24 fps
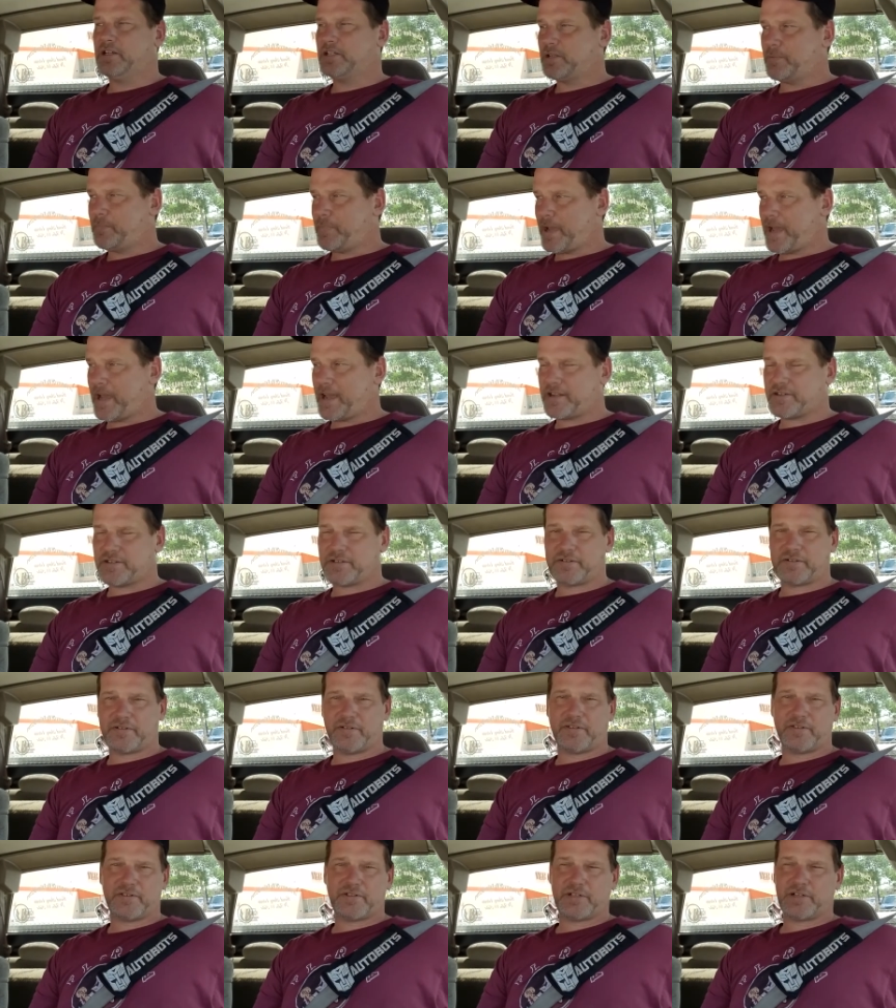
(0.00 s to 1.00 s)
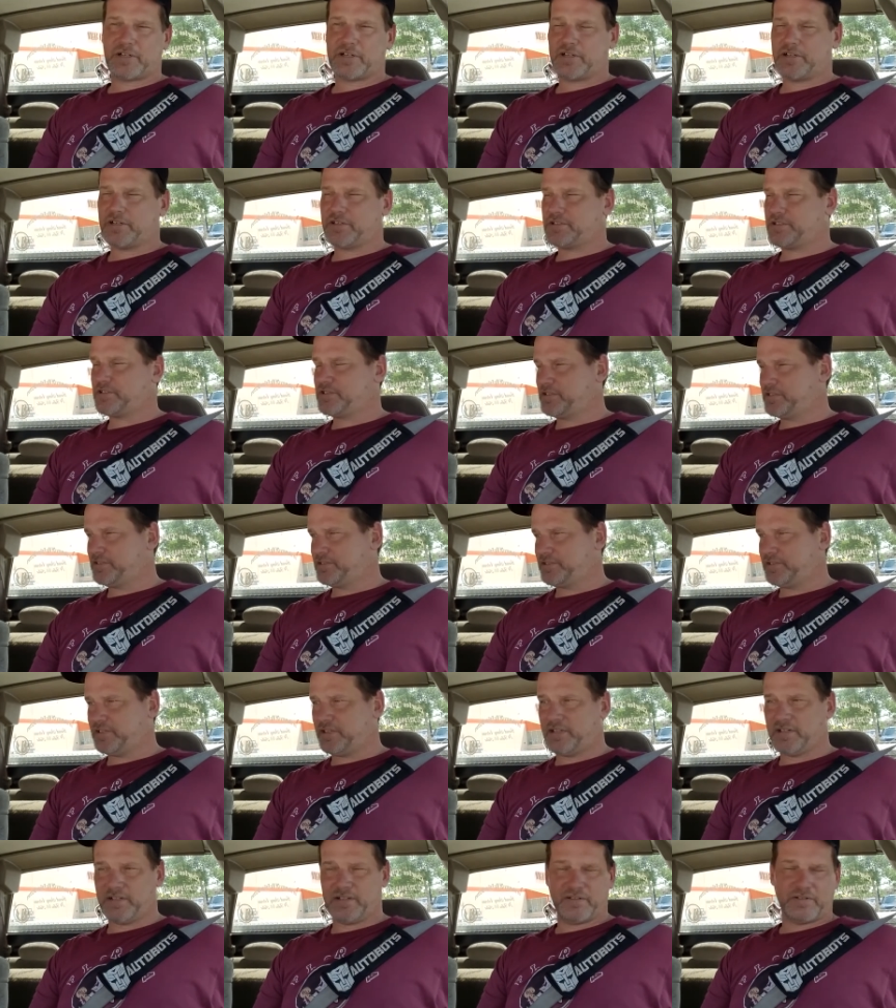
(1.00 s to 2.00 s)
The pastor of the church
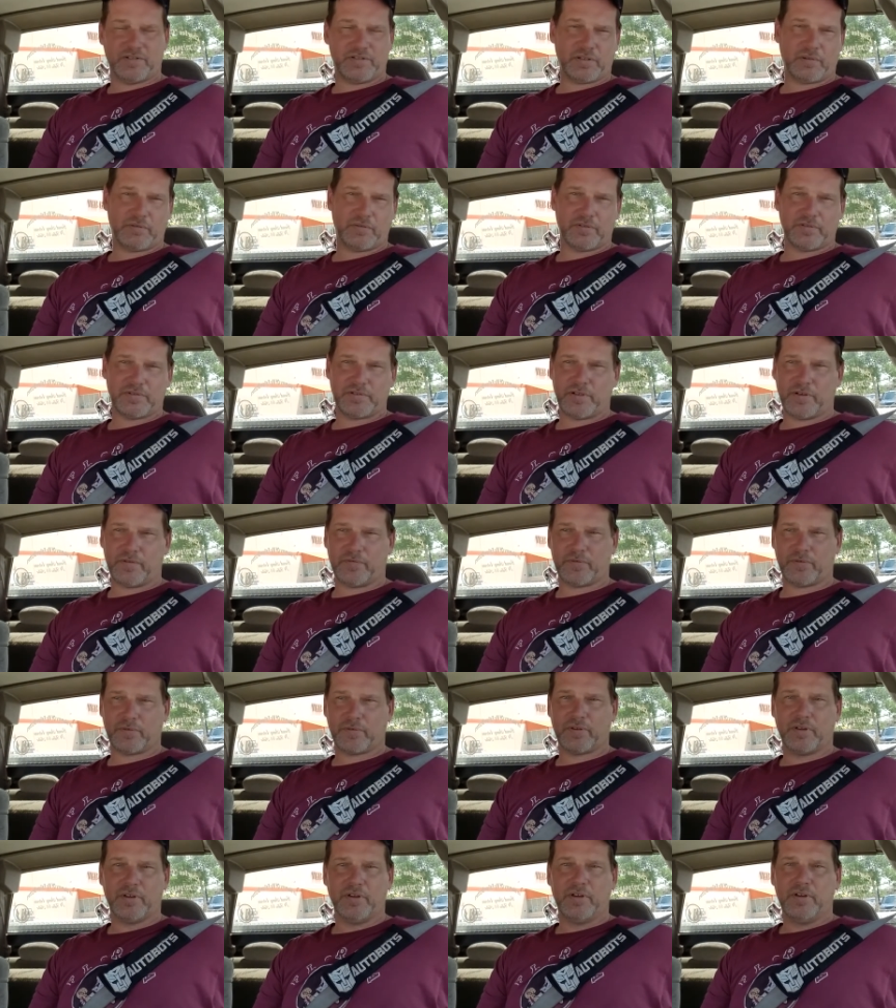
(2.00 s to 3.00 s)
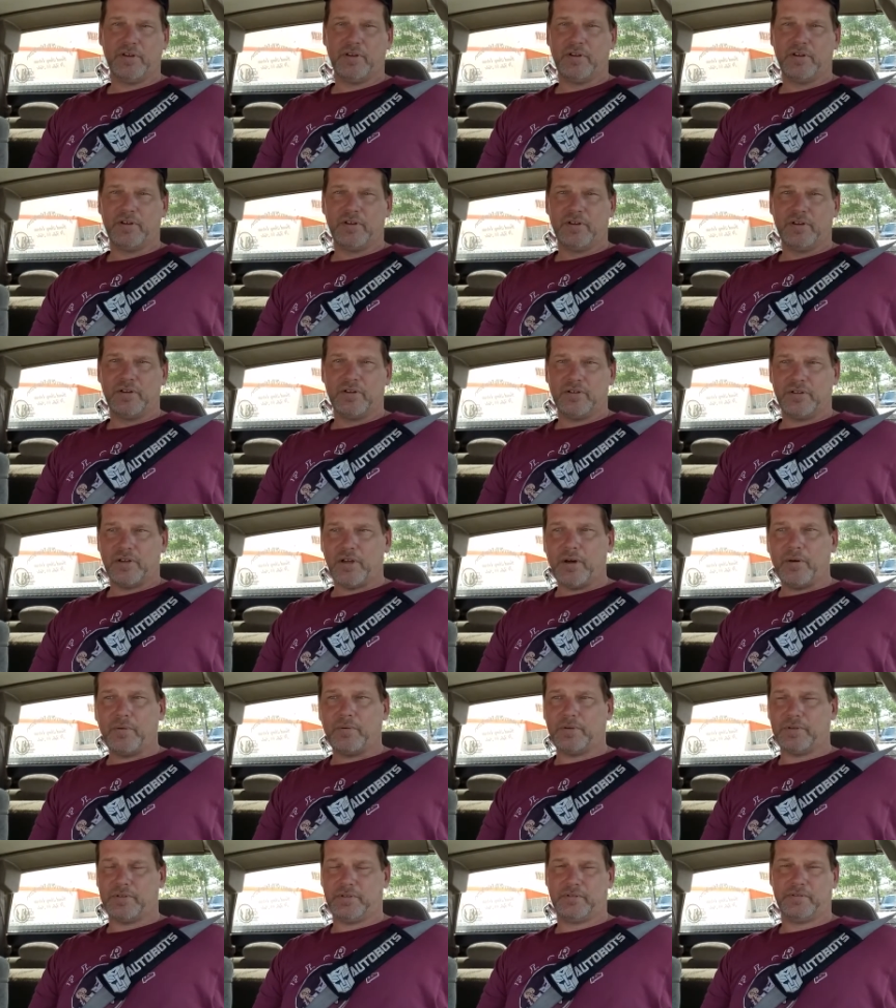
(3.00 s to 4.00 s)
and so on and so forth. No
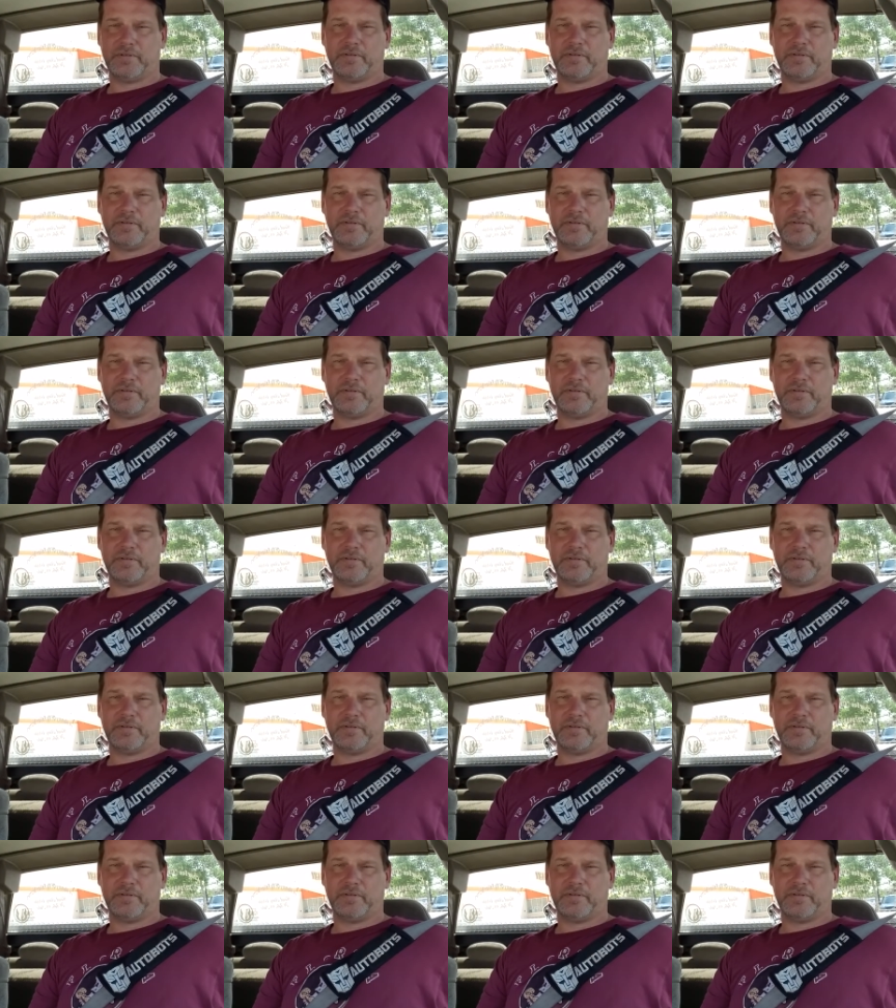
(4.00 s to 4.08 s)
one.